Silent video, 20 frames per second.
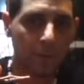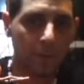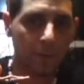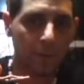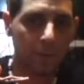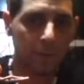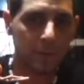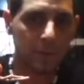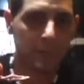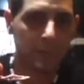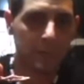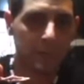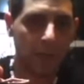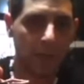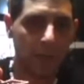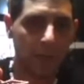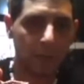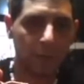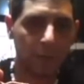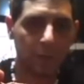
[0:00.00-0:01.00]
This is a
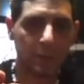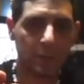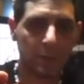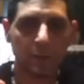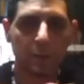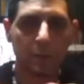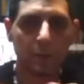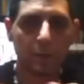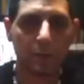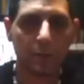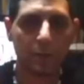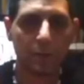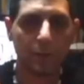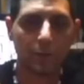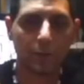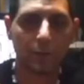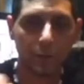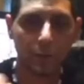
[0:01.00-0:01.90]
half twist. You